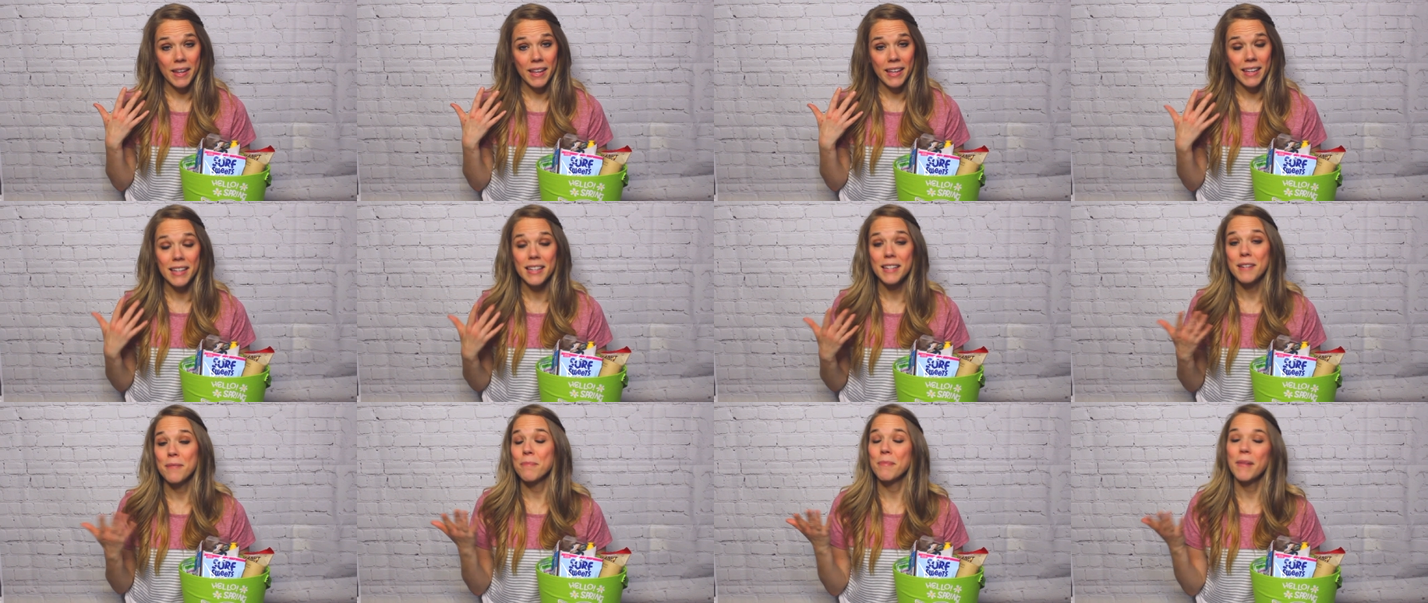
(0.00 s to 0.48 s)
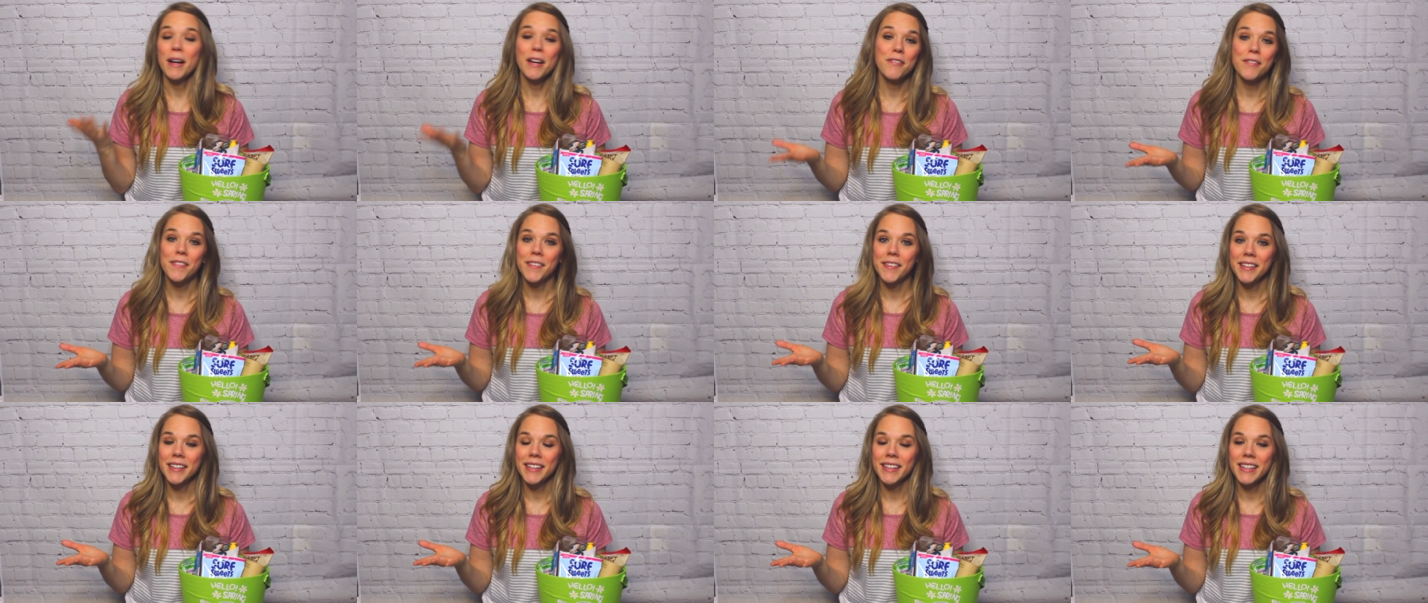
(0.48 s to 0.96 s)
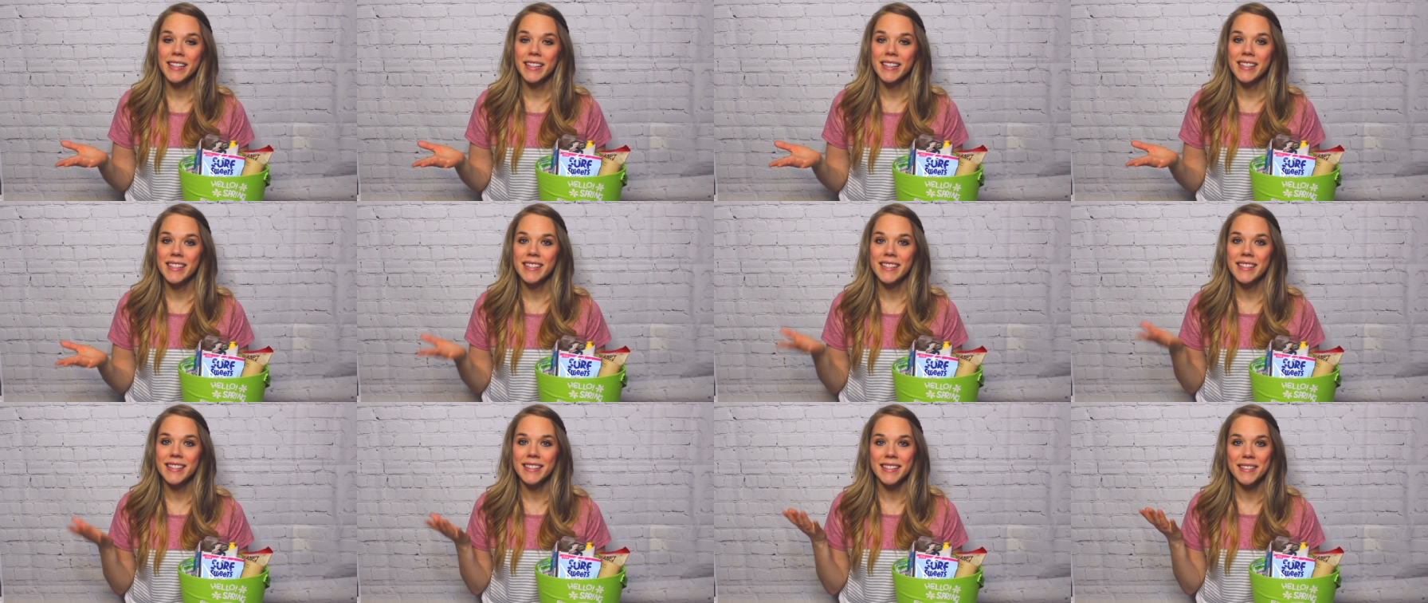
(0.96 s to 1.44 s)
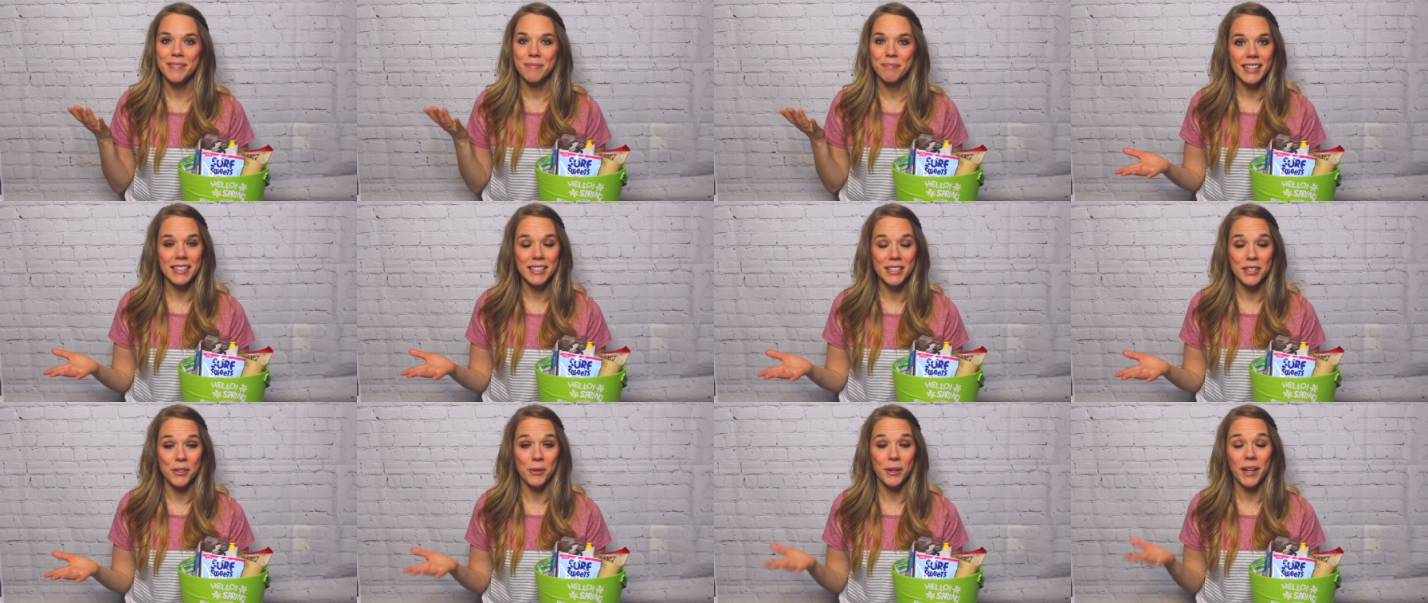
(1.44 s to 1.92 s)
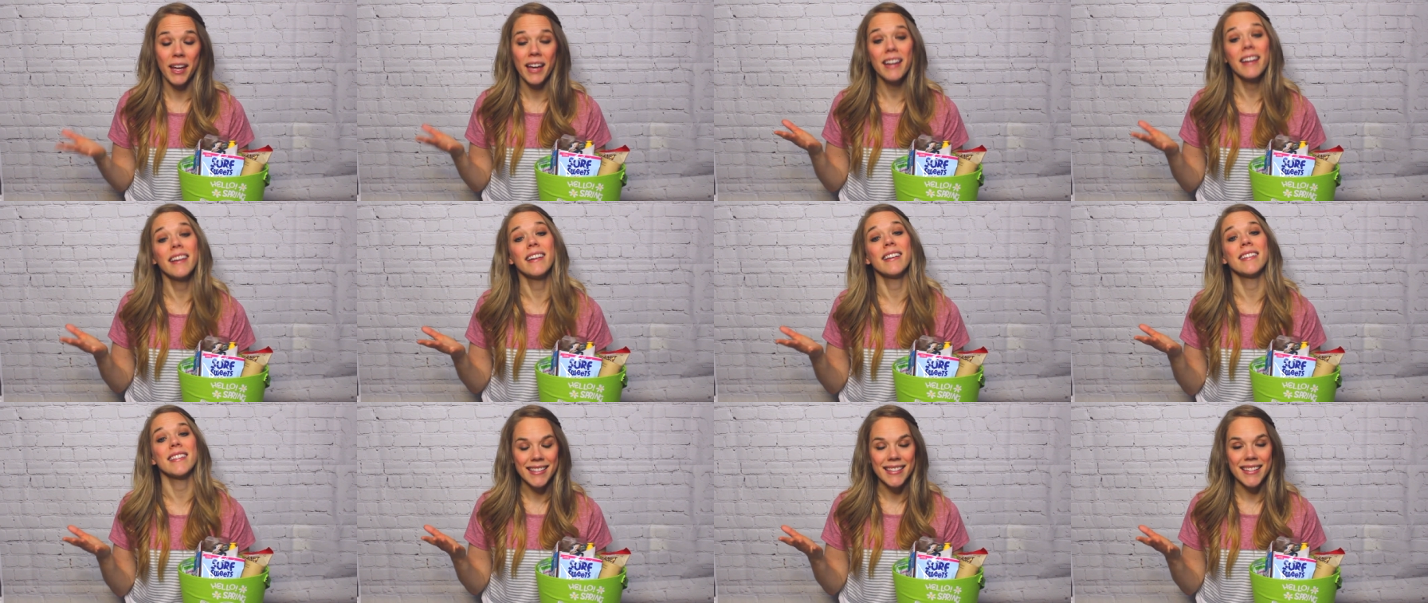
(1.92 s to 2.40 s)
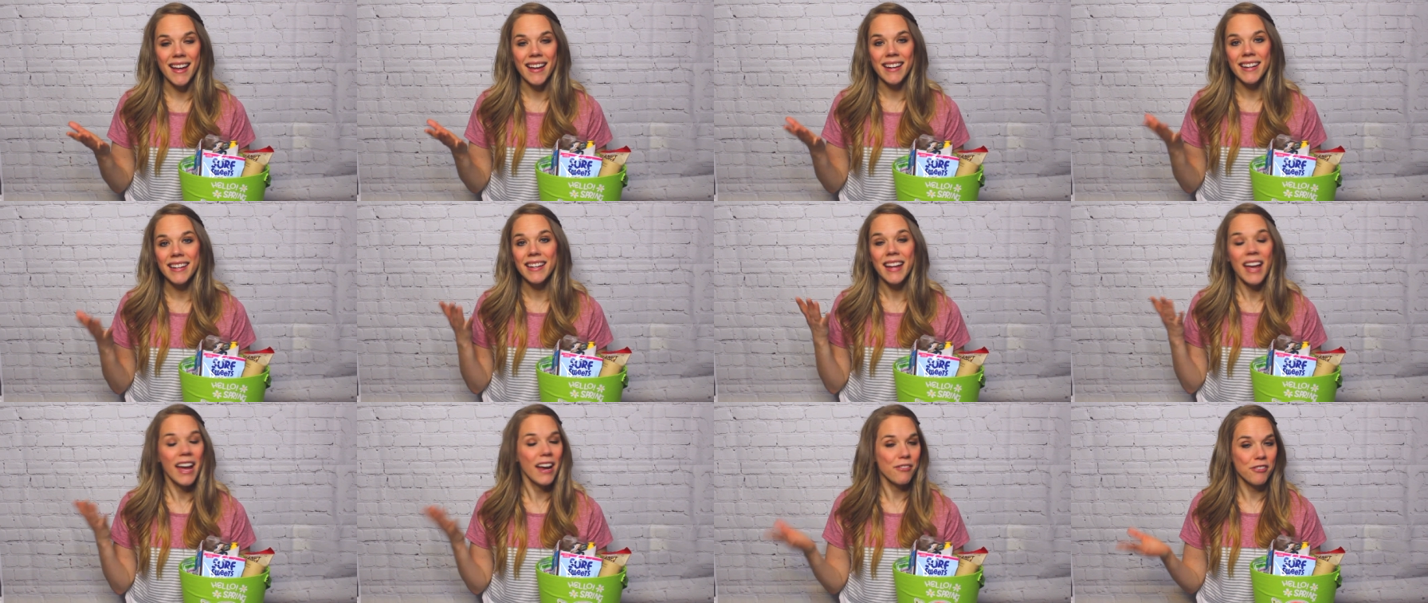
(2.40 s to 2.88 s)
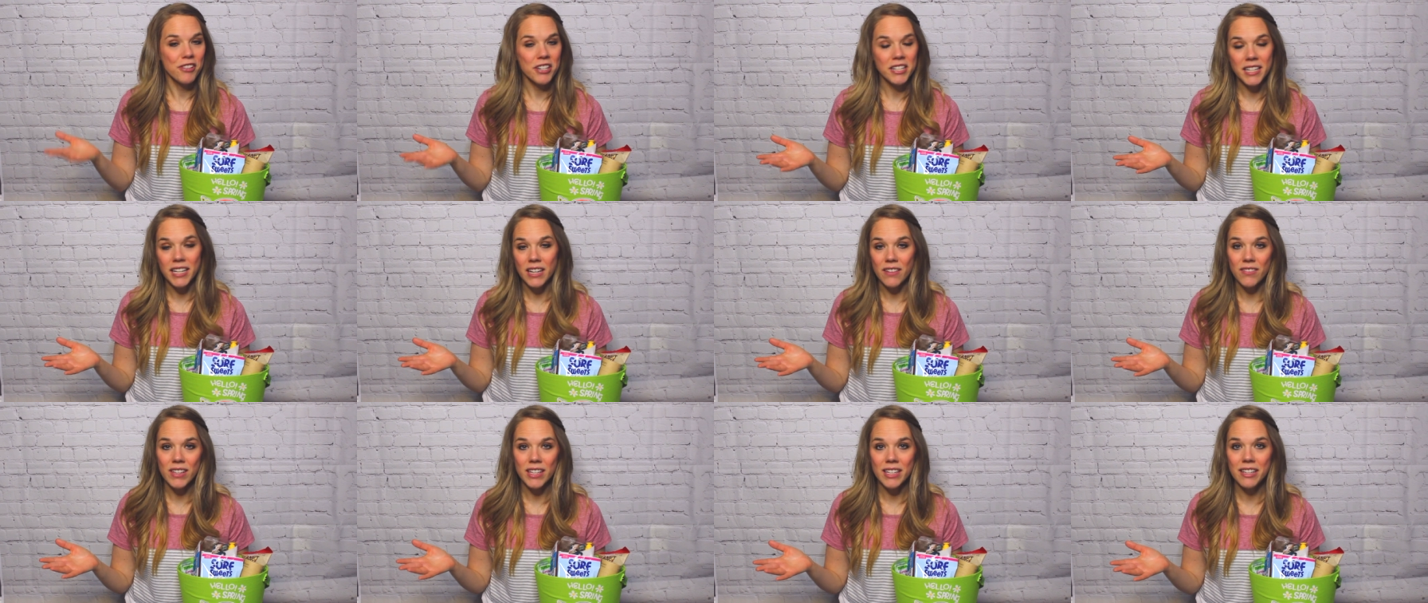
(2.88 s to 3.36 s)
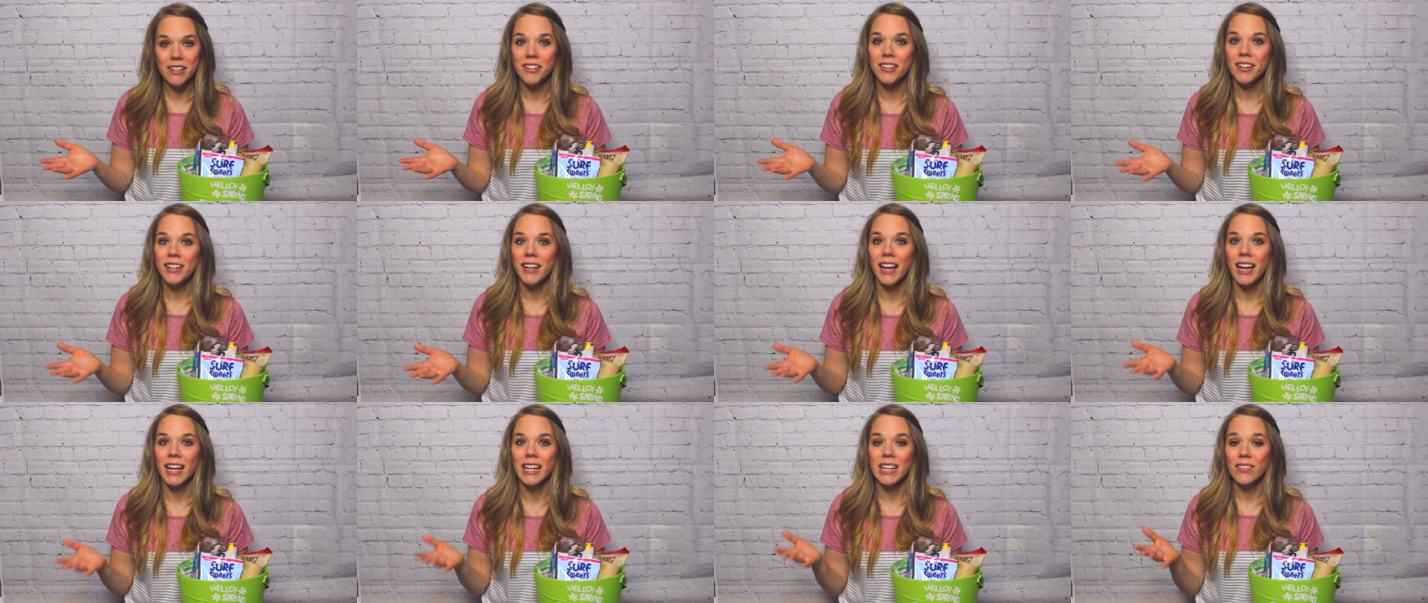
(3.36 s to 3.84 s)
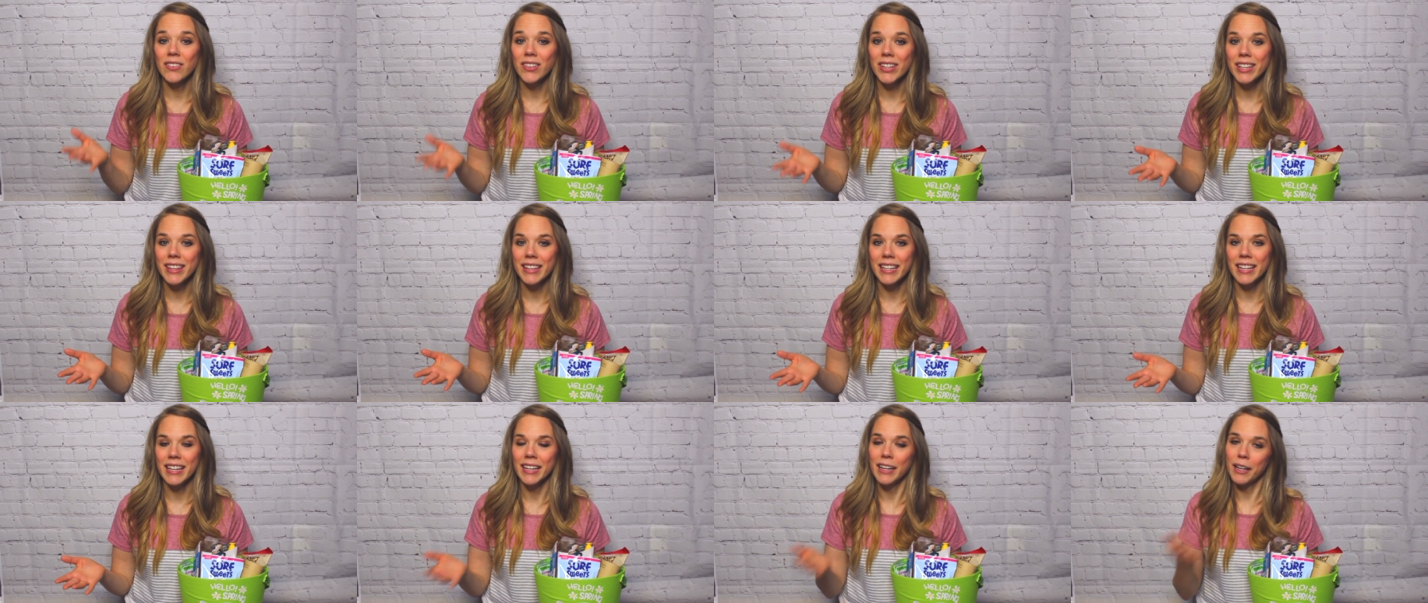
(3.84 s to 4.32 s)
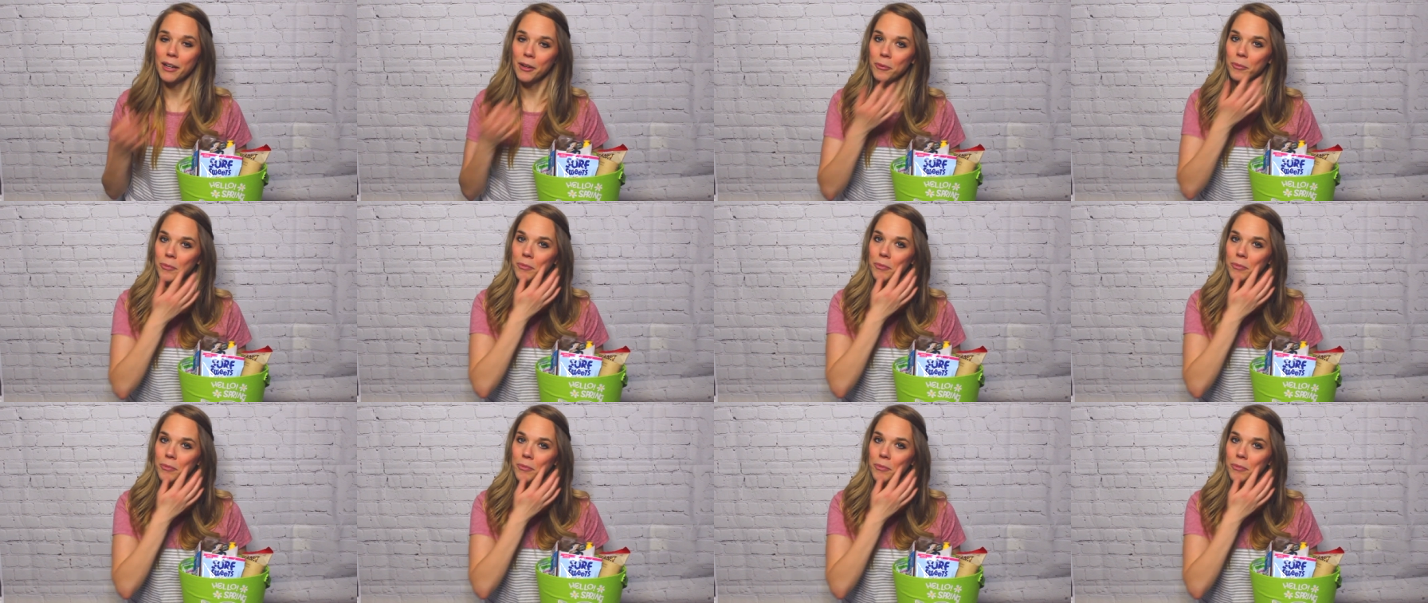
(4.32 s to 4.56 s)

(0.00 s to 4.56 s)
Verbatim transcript: And my feeling is it's okay. It's not an every day of the year kind of a thing.